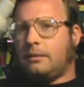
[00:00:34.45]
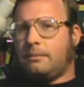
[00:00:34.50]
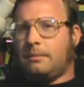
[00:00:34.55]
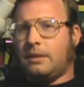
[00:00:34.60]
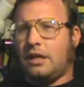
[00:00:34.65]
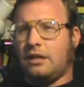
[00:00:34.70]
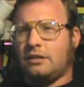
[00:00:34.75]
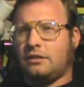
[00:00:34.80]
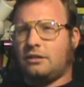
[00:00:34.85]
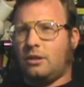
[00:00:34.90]

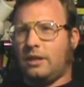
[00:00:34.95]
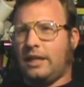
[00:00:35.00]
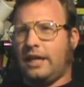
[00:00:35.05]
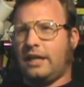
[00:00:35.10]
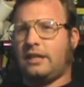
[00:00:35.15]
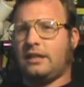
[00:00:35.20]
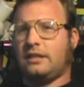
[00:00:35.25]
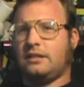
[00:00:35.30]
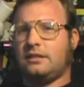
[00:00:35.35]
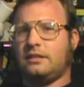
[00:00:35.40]
but also
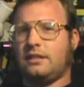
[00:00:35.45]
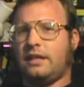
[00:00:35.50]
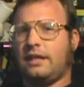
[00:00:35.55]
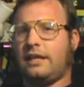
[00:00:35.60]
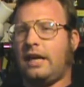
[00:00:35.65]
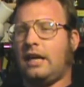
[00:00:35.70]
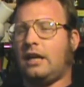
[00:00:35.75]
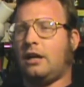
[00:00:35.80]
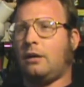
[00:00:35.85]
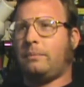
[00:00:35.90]
like it, it
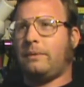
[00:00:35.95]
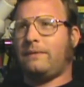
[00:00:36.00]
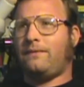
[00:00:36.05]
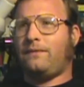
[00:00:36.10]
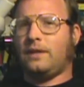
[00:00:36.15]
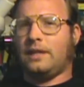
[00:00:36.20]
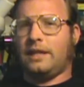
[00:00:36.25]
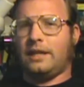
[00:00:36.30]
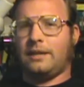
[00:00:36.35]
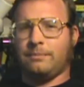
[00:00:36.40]
can't help but
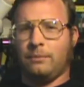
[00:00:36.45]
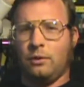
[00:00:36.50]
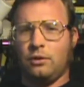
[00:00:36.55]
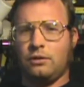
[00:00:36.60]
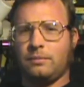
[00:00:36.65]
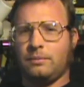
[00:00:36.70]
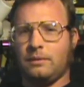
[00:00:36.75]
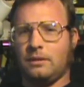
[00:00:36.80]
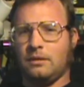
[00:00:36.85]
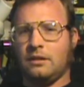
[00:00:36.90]
feel like
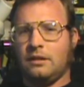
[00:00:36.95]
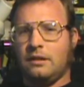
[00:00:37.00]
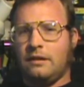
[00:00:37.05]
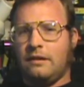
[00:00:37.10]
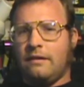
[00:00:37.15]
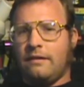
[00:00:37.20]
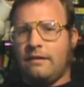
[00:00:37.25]
multiple